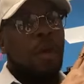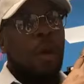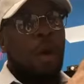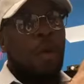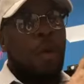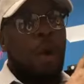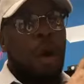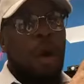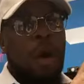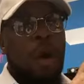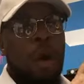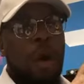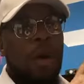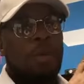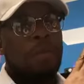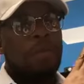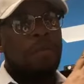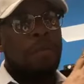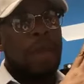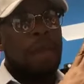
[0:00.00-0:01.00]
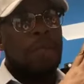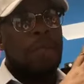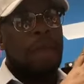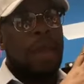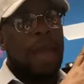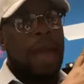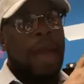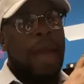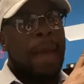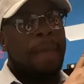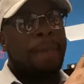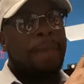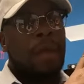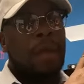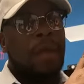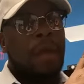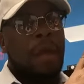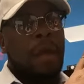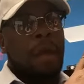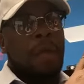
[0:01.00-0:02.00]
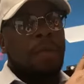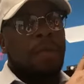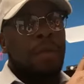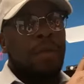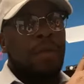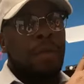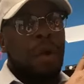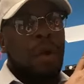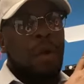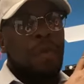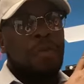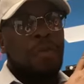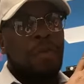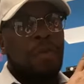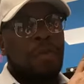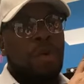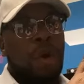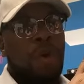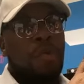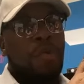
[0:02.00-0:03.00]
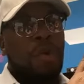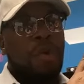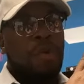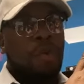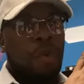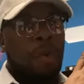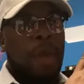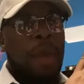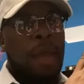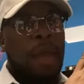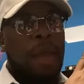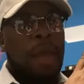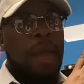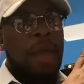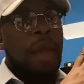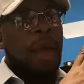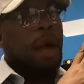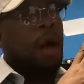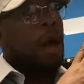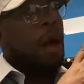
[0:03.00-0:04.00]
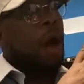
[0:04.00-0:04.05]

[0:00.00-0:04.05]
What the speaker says: We'll work hard to make that happen. For those who don't agree,